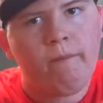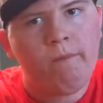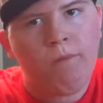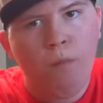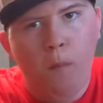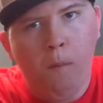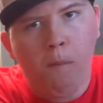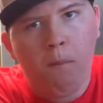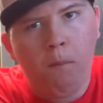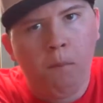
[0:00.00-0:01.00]

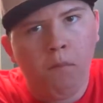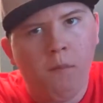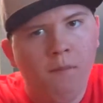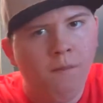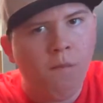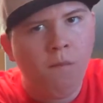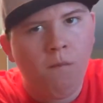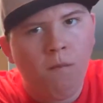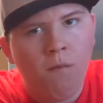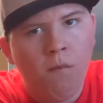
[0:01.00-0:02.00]

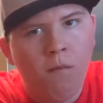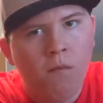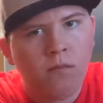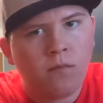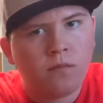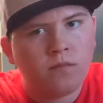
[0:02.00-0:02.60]
[no speech]